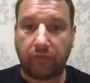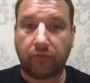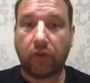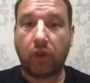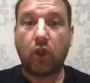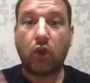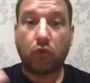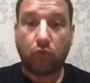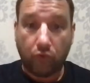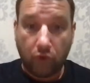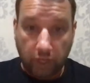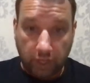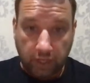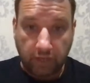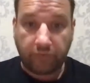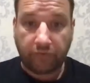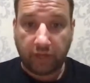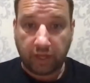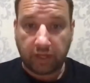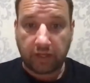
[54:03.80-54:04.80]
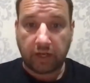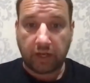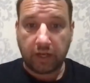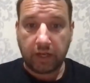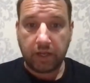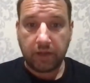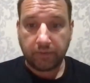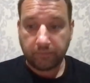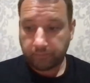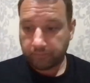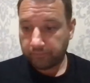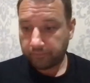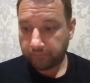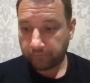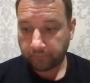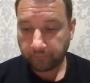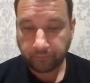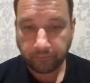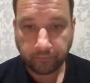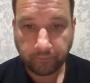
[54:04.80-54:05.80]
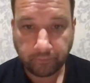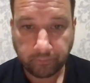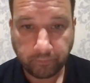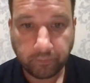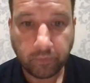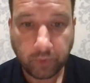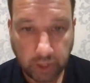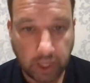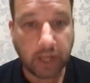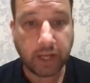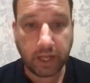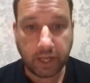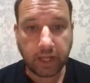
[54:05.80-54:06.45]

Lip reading: I'm not saying you. I'm not saying you.